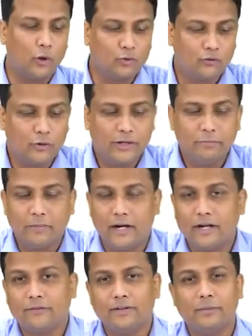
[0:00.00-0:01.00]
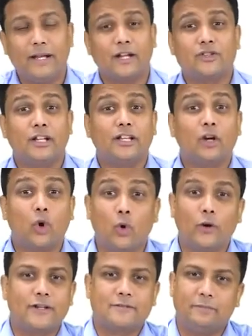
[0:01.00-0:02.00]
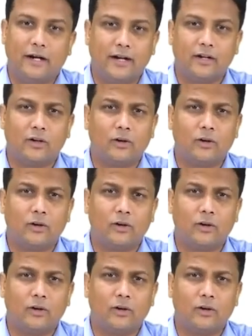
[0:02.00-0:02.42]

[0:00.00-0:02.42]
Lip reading: outflowing part will be actually the conus part,